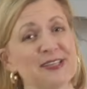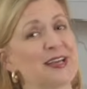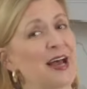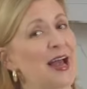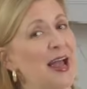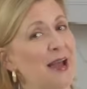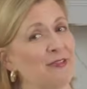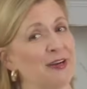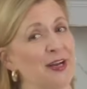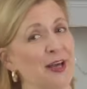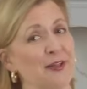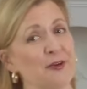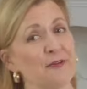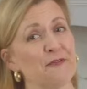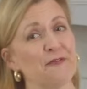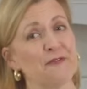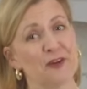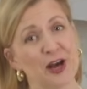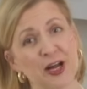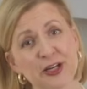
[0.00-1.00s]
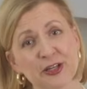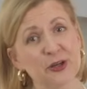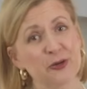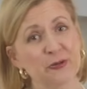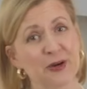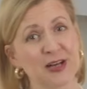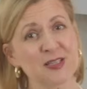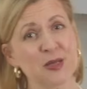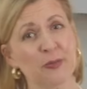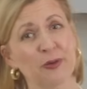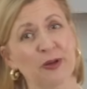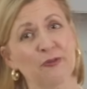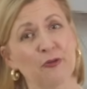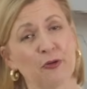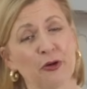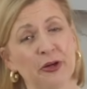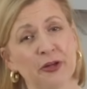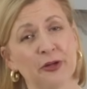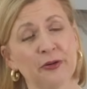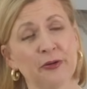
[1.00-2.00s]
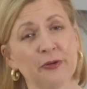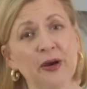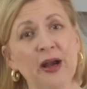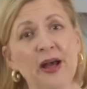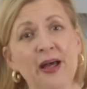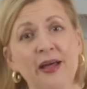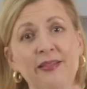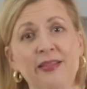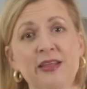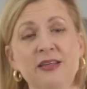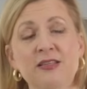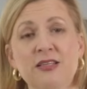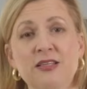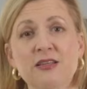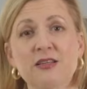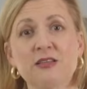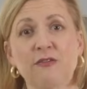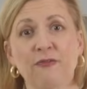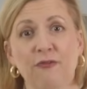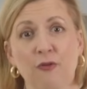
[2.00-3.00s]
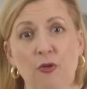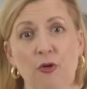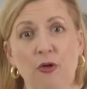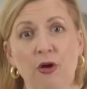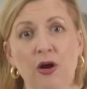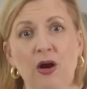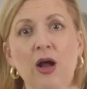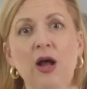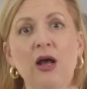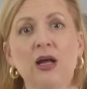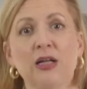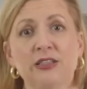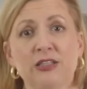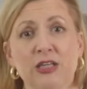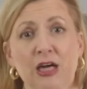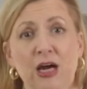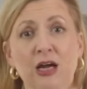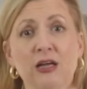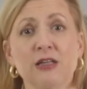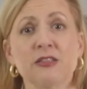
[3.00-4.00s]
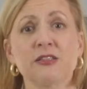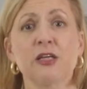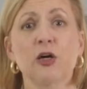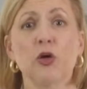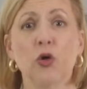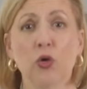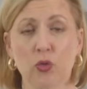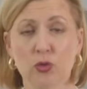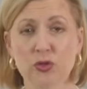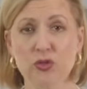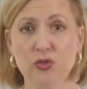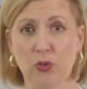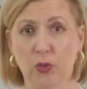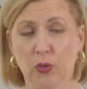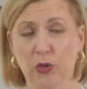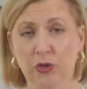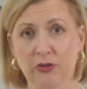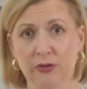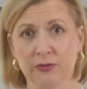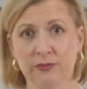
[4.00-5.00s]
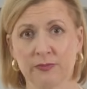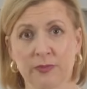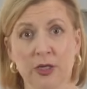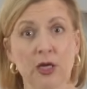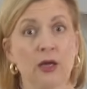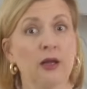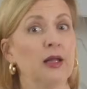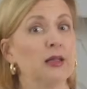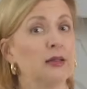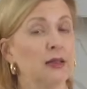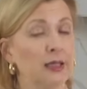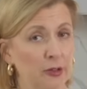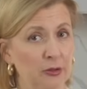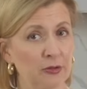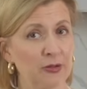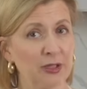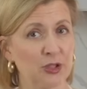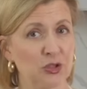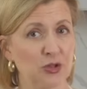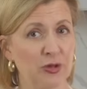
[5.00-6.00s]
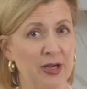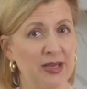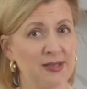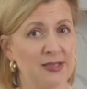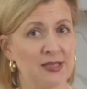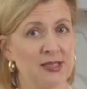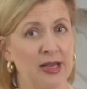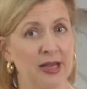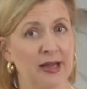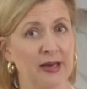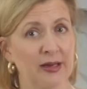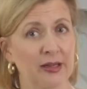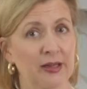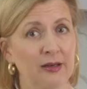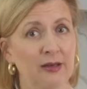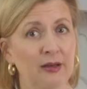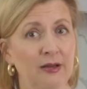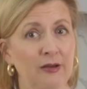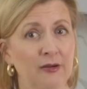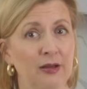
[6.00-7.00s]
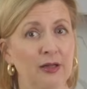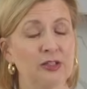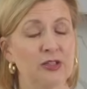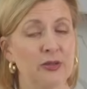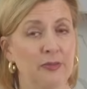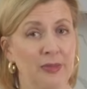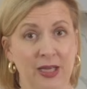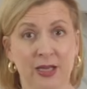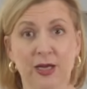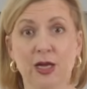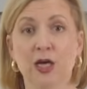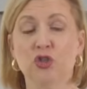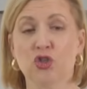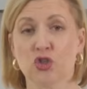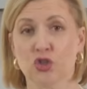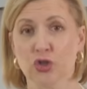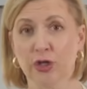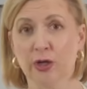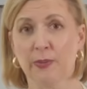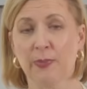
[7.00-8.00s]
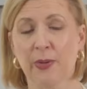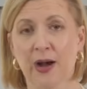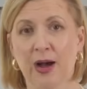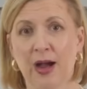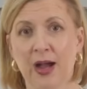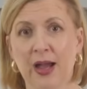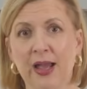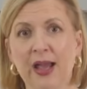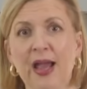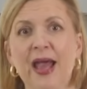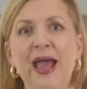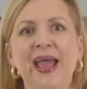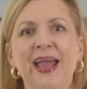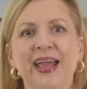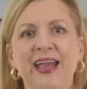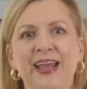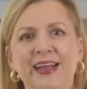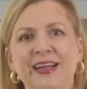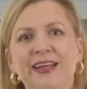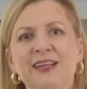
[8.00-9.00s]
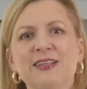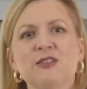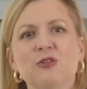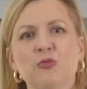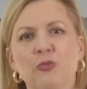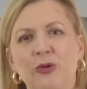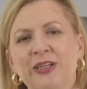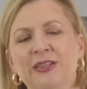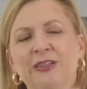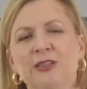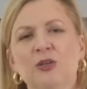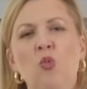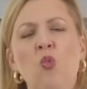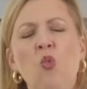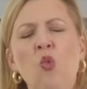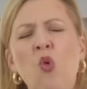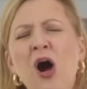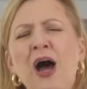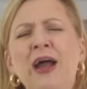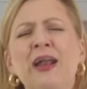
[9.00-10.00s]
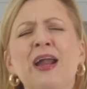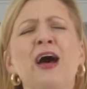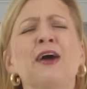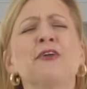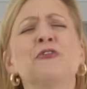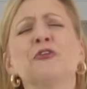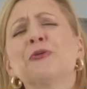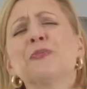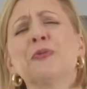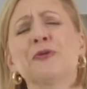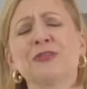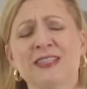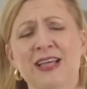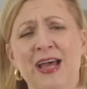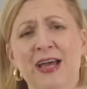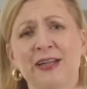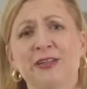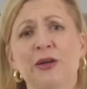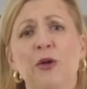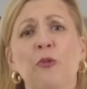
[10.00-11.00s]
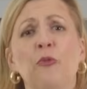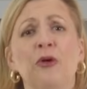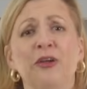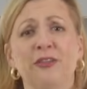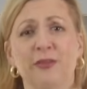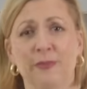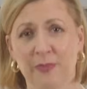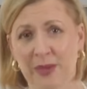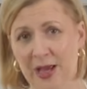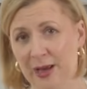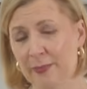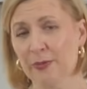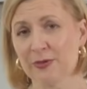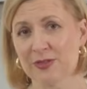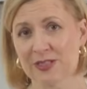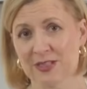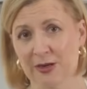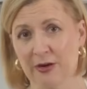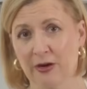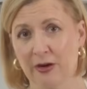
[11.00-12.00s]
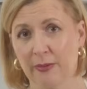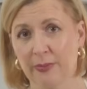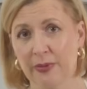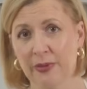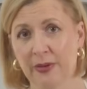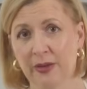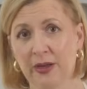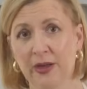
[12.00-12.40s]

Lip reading: I have another fun new recipe for you. This is for tarte au sucre. Literally translated to mean sugar pie. It is sweetened 100% with maple syrup.